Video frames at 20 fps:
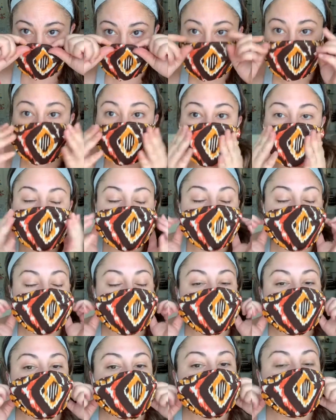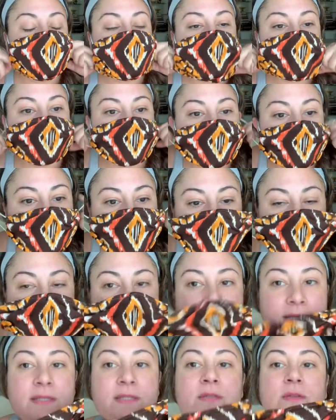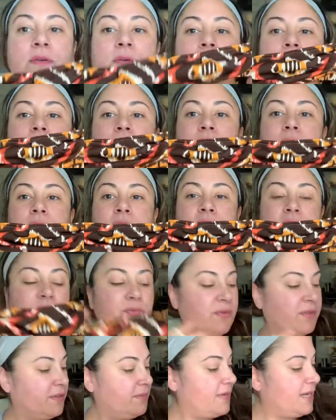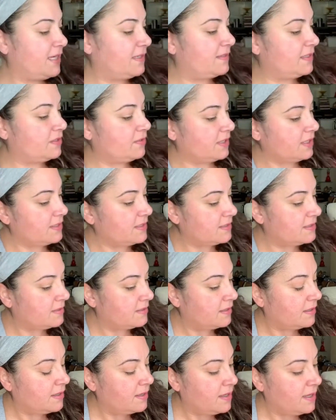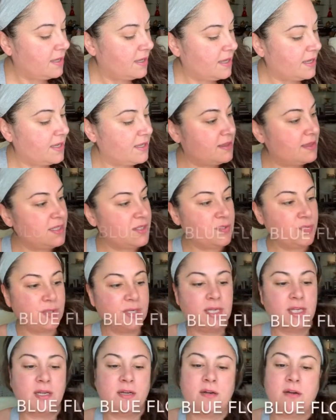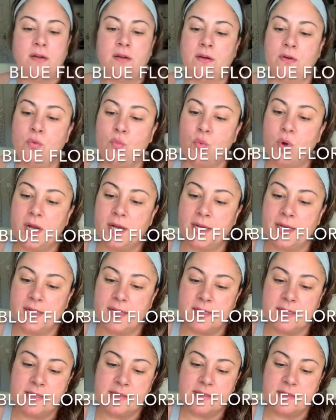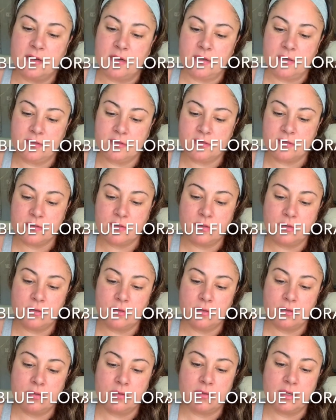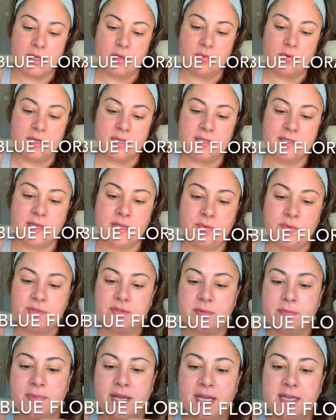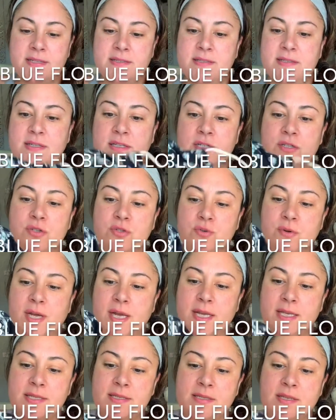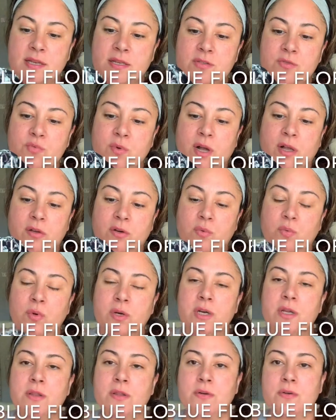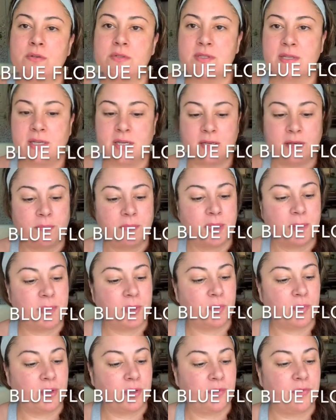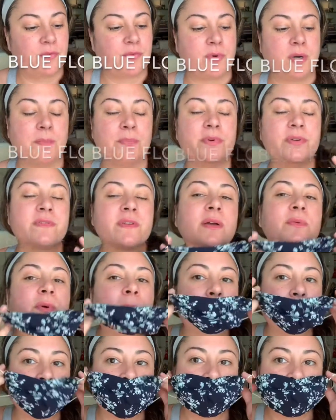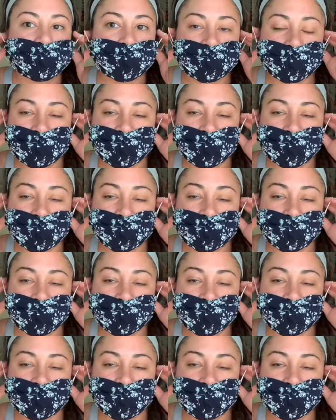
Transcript: Through here. So this was a maxi dress. And this one here was also, I want to say it was a maxi dress as well, or one of those, like maybe one of those rompers that were pants.